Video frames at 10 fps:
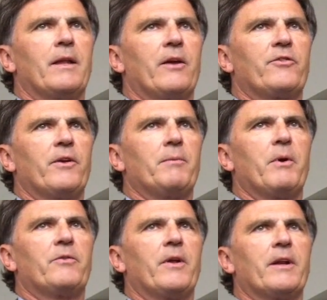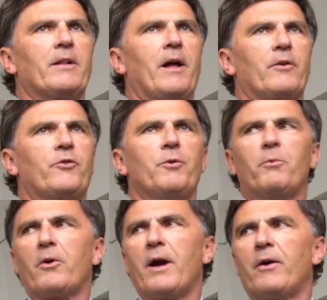last night about 10 o'clock, 2
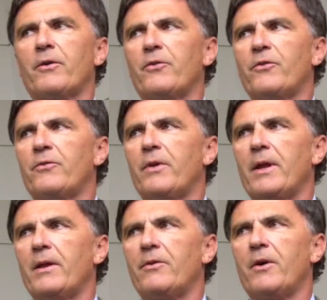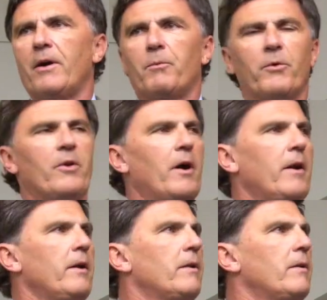more hours and we're
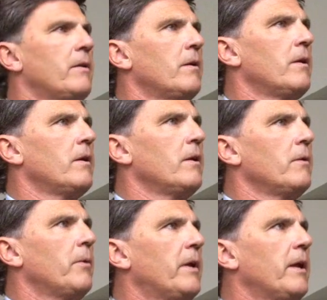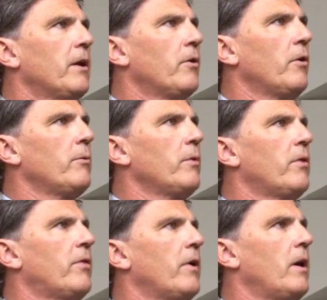done, and we can get on
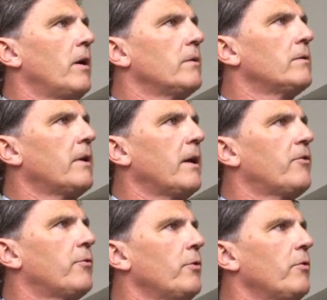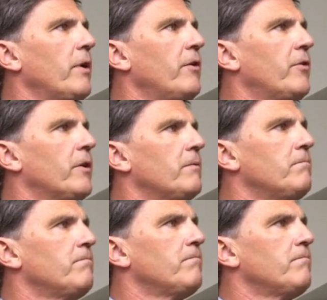with I guess the real race here.